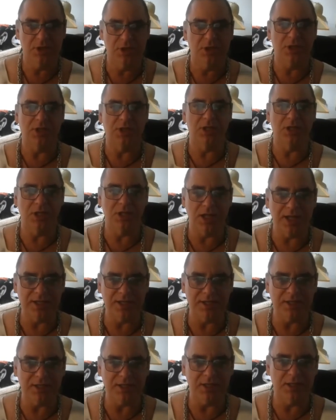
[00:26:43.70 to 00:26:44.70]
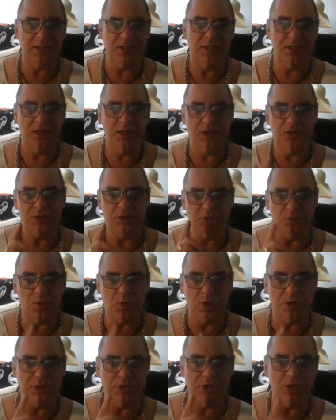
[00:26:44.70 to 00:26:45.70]
Lighting. You
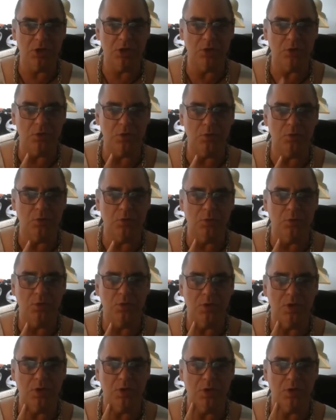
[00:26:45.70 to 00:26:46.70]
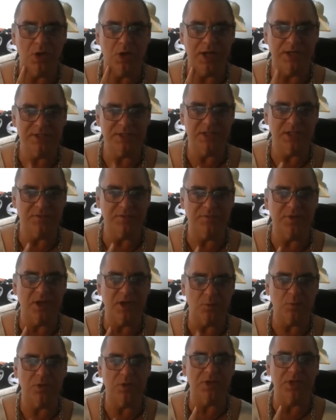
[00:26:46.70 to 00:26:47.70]
want to identify
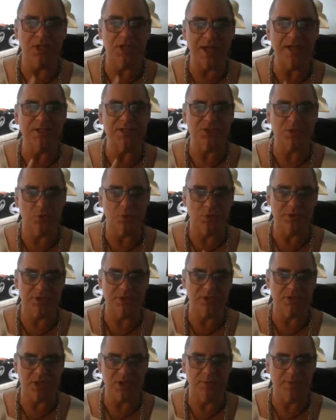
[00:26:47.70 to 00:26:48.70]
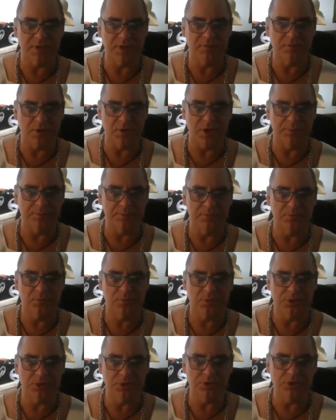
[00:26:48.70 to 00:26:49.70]
where the light source is coming from.
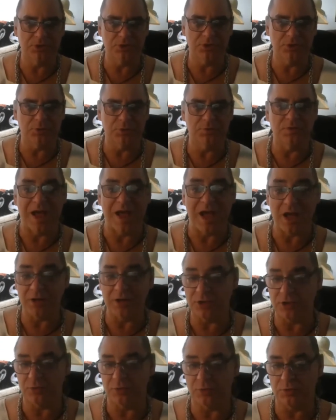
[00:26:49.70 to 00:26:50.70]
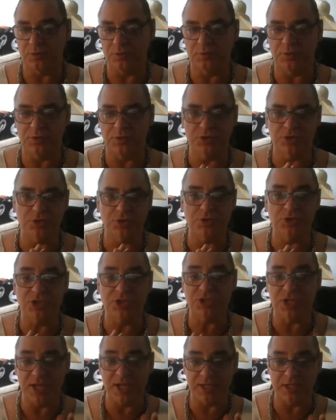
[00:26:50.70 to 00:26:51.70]
For you to do value, for you to do
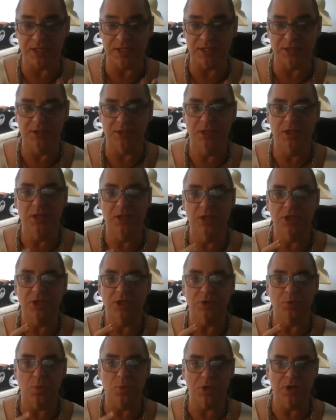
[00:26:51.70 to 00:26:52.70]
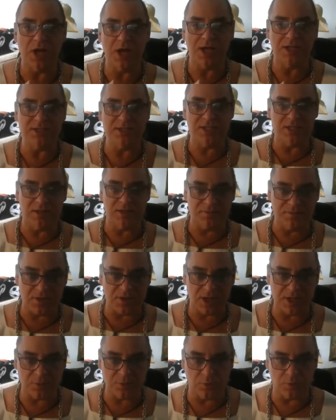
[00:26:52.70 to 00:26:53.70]
shading, you want to
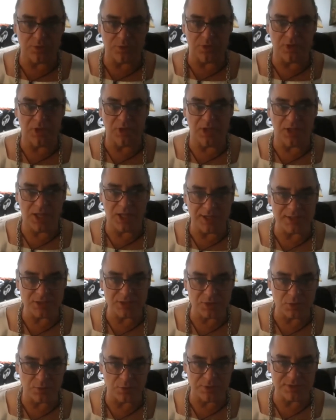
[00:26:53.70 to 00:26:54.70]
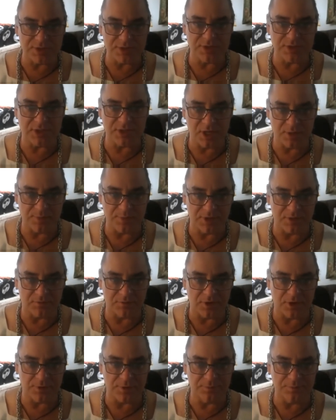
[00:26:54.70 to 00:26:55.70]
identify where the light source is coming
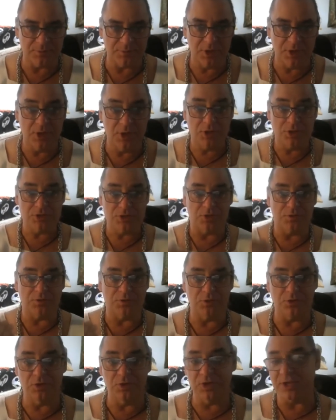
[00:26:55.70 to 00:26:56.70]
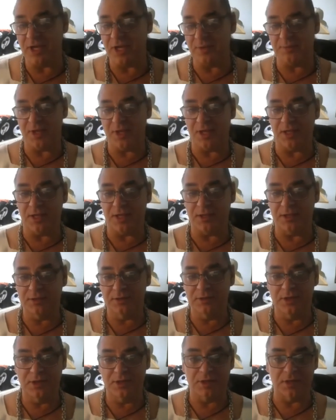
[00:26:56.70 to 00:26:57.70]
from. So if you look at me,
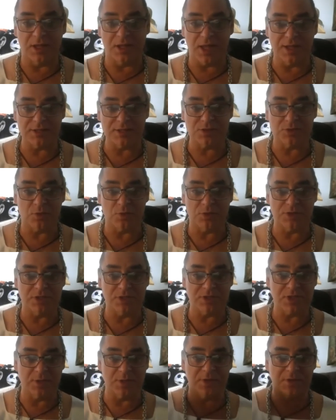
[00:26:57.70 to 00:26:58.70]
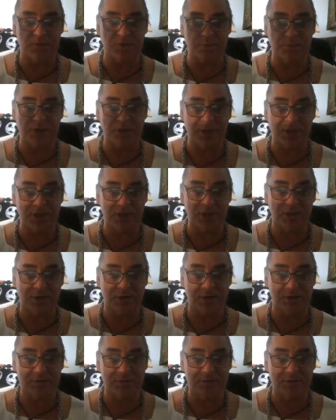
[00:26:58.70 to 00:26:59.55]
the light source is coming from here,